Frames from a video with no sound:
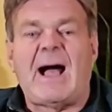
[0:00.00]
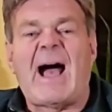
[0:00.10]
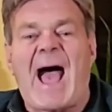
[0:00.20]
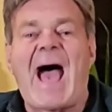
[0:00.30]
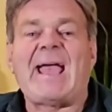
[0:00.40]
a
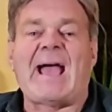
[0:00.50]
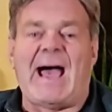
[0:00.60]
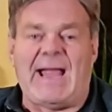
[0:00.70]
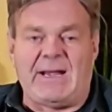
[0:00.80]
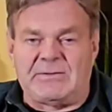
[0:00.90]
high
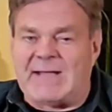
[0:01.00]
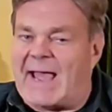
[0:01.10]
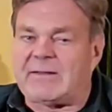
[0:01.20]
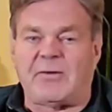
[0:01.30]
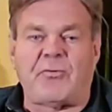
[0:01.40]
idle,
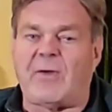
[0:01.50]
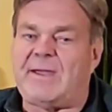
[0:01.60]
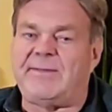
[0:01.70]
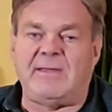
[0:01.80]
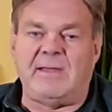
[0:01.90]
not
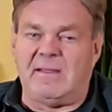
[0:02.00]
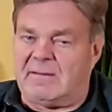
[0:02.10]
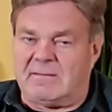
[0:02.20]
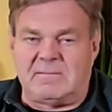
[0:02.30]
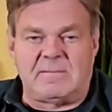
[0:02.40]

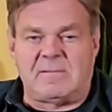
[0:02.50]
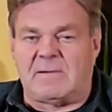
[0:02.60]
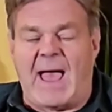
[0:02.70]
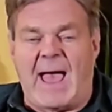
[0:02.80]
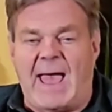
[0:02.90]
crazy
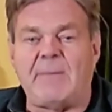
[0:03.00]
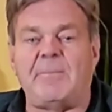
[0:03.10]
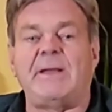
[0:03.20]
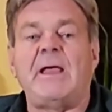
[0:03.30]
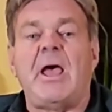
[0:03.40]
high,
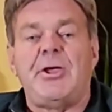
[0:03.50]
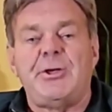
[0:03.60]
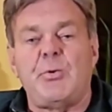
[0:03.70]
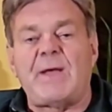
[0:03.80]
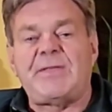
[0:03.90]
but
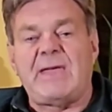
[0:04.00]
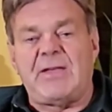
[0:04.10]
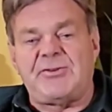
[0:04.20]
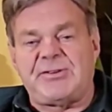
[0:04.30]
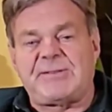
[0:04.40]
you want the
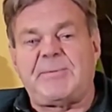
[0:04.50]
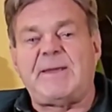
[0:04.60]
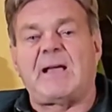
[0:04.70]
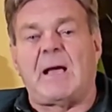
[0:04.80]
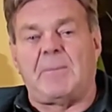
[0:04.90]
engine
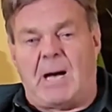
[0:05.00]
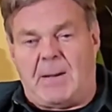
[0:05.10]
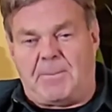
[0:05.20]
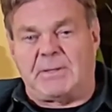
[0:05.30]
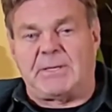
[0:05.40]
speed to come
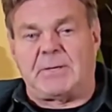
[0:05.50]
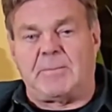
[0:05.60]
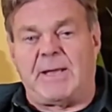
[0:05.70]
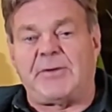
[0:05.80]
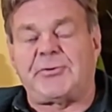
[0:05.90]
up a little
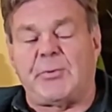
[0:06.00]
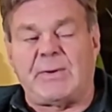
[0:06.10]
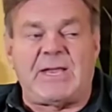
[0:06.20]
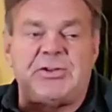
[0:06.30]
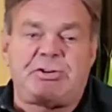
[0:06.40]
bit so
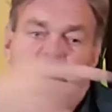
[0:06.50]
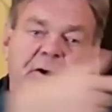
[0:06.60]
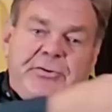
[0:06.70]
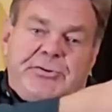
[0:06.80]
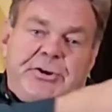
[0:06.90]
it can
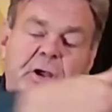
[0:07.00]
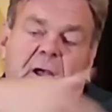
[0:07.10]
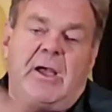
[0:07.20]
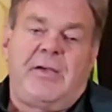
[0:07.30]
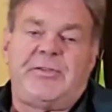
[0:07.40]
charge
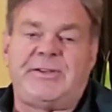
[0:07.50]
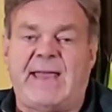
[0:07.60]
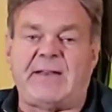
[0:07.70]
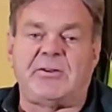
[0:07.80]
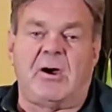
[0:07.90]
the
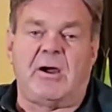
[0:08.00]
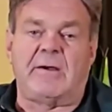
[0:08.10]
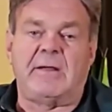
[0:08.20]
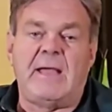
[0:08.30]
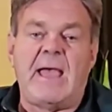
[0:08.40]
dead
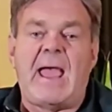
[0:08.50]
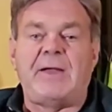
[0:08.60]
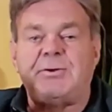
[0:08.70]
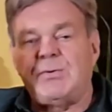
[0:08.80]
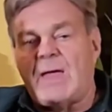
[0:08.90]
car.
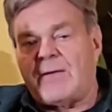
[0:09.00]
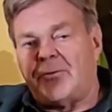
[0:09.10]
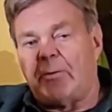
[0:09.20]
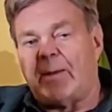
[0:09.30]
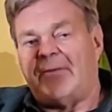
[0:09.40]
And do that
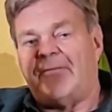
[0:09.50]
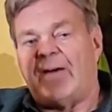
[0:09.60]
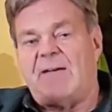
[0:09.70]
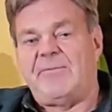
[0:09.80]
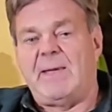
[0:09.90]
for about
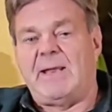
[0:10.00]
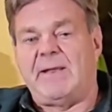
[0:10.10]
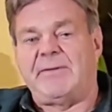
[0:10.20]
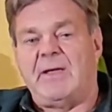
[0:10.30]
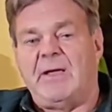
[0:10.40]
five
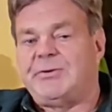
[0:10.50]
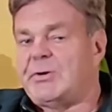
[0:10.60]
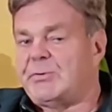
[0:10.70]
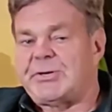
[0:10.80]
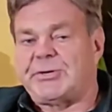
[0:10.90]
minutes.
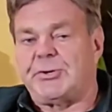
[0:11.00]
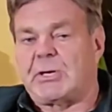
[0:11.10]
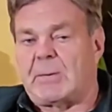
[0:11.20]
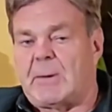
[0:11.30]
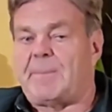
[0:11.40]
Don't just
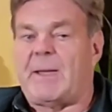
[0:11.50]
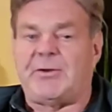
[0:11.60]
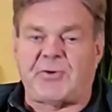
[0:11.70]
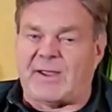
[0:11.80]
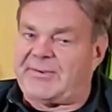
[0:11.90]
hook them up
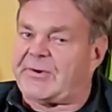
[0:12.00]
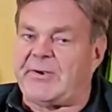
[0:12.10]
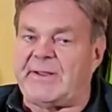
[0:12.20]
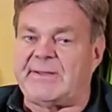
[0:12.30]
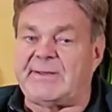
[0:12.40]
and try
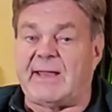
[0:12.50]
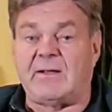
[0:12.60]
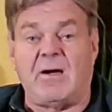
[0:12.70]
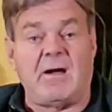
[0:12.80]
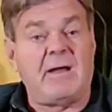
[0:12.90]
starting the
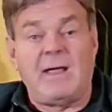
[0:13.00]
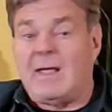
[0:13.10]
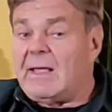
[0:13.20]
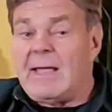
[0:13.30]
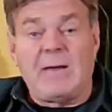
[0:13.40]
dead car.
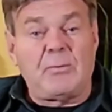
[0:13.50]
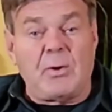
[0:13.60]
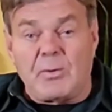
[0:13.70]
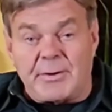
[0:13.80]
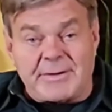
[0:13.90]
It
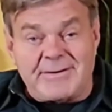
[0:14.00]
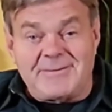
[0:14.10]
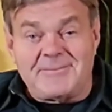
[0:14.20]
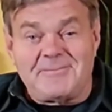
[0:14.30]
won't work.